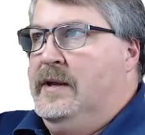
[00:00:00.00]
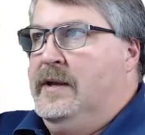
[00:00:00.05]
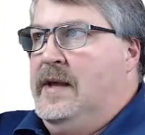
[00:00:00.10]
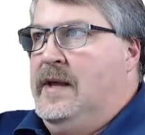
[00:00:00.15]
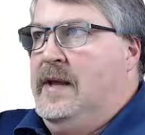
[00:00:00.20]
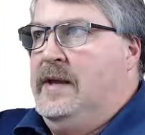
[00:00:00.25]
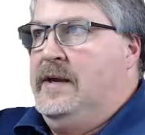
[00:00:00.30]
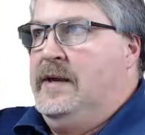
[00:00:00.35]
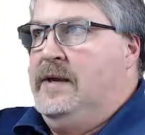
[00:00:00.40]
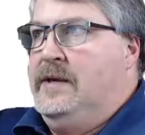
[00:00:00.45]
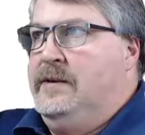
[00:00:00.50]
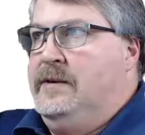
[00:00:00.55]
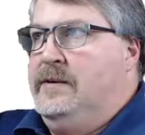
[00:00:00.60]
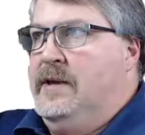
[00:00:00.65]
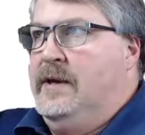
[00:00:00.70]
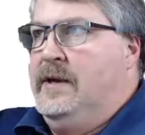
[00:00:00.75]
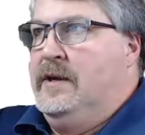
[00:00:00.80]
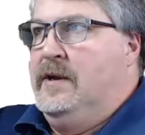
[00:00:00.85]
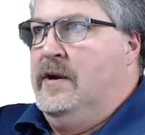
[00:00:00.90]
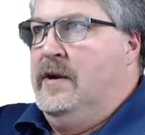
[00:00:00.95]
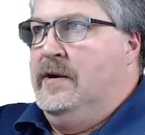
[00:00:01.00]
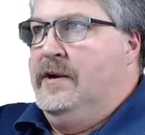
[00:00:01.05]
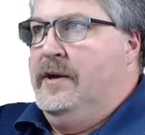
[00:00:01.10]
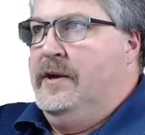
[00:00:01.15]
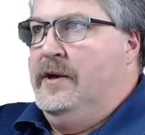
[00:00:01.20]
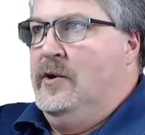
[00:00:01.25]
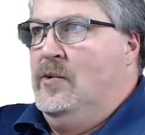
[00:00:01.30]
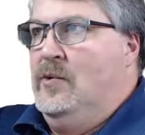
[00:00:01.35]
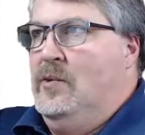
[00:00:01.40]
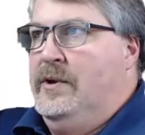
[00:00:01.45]
a
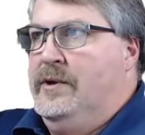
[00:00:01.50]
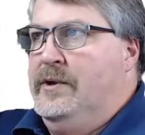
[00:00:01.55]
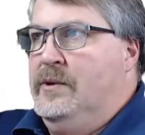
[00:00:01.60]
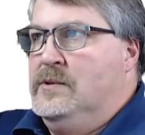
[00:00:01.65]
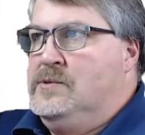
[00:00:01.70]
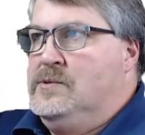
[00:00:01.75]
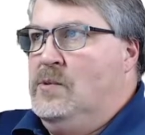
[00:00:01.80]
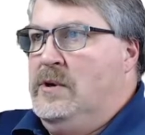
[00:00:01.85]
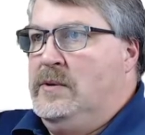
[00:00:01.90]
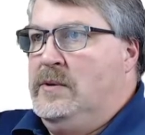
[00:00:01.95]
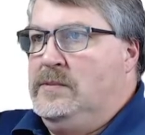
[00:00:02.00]
incognito window as well.